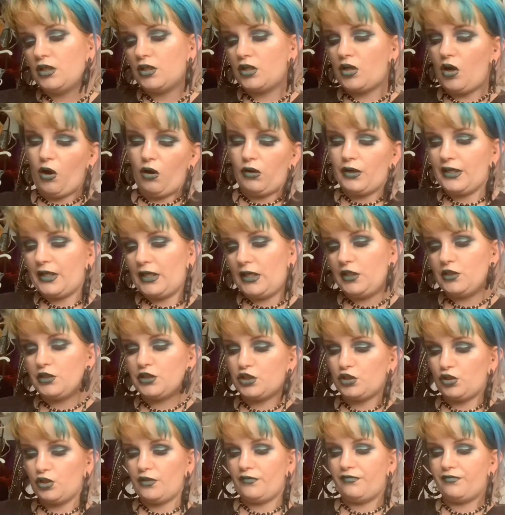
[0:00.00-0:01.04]
cardigan
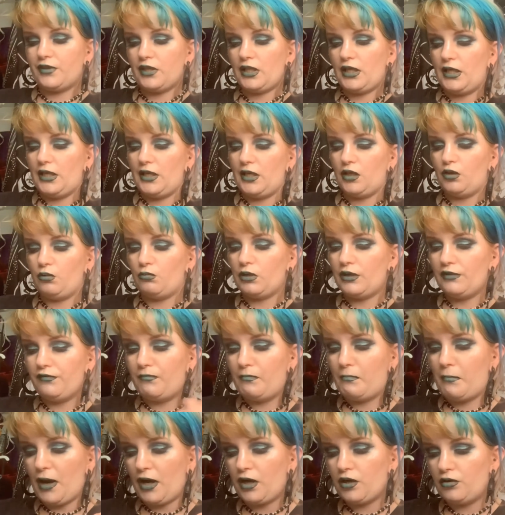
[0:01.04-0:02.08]
sort of thing with
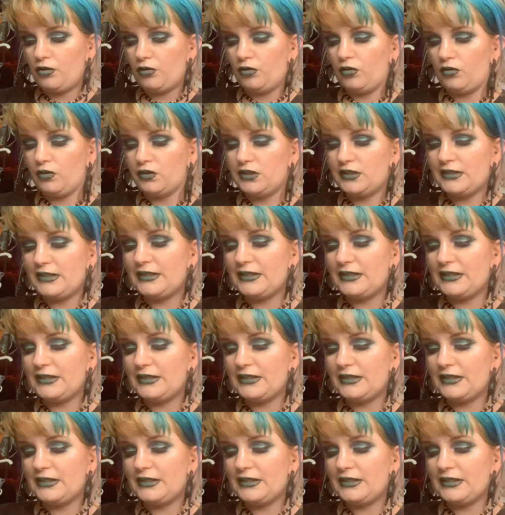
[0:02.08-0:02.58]
buckles.